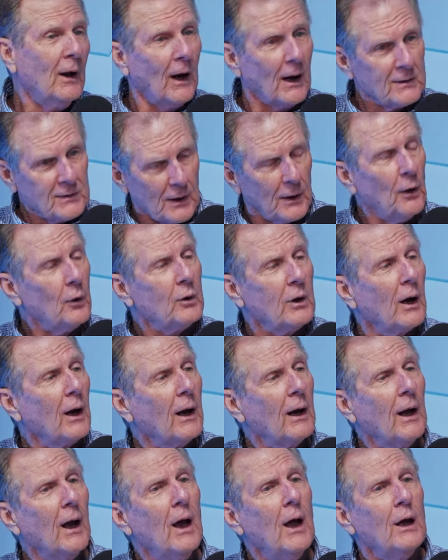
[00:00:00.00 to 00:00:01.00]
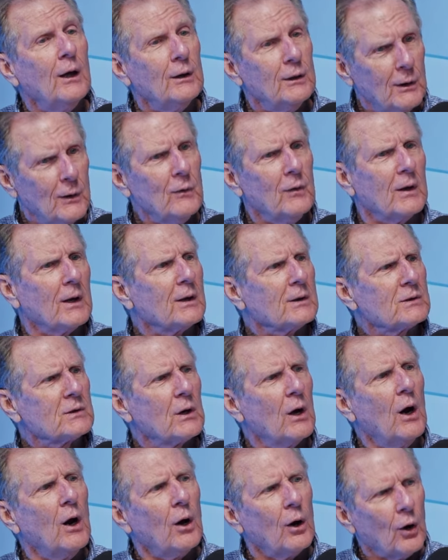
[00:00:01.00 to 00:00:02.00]
I said, okay, do
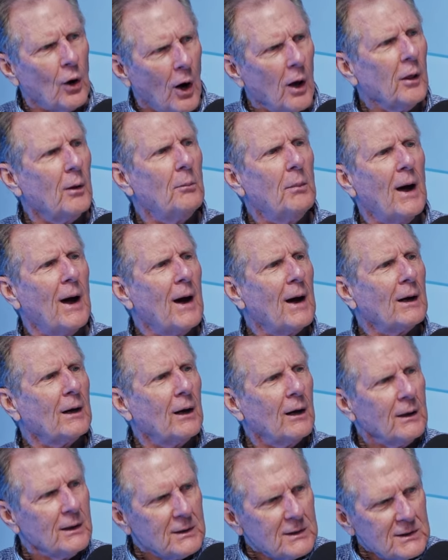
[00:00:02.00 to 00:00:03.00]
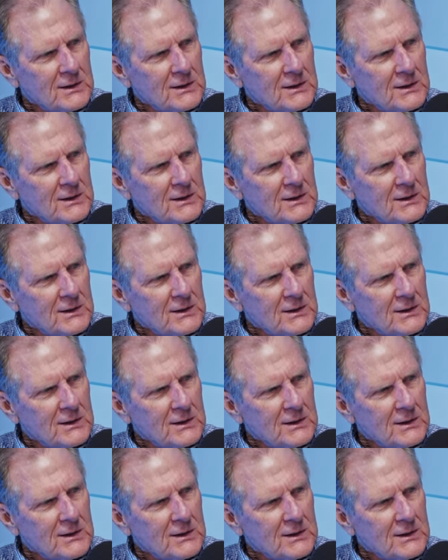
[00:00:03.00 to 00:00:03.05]
this. Call them back.